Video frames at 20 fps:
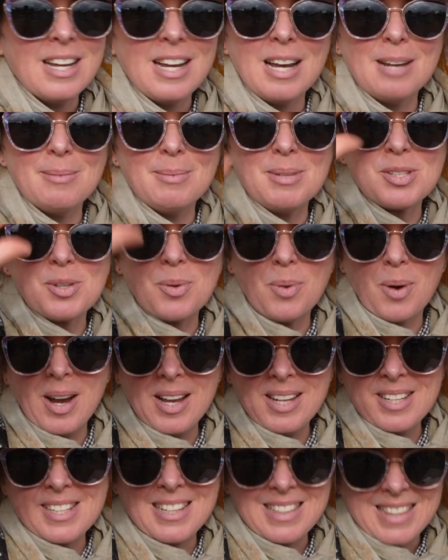It's
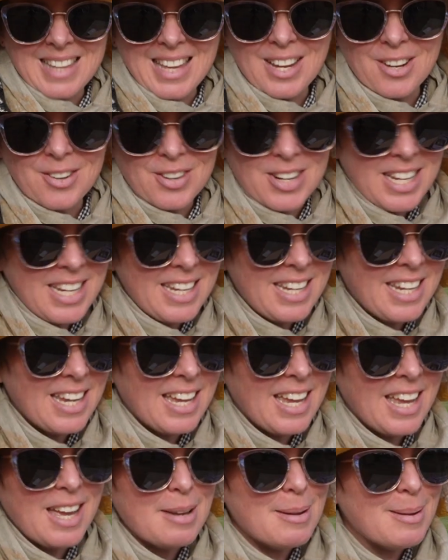quite glary,
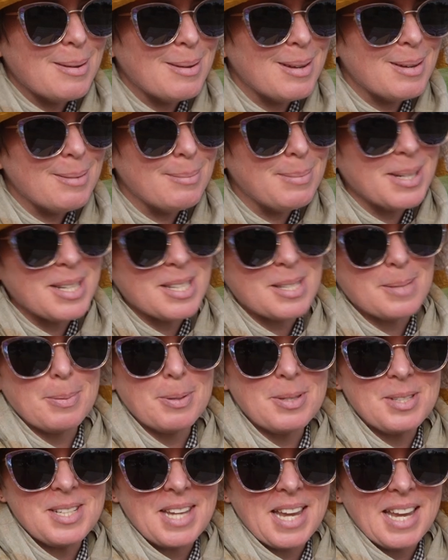but it's
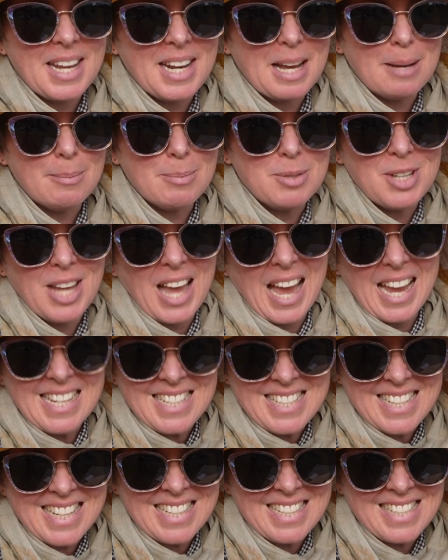supposed to get up to
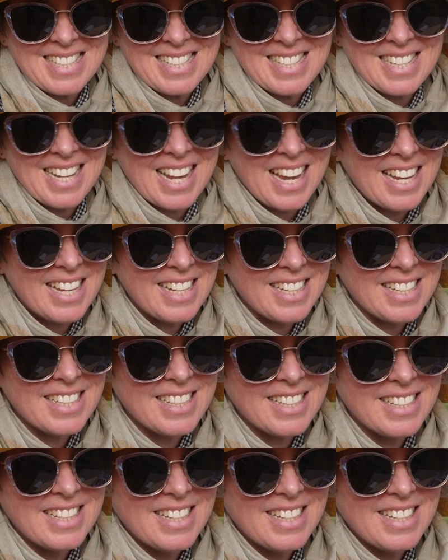18 today.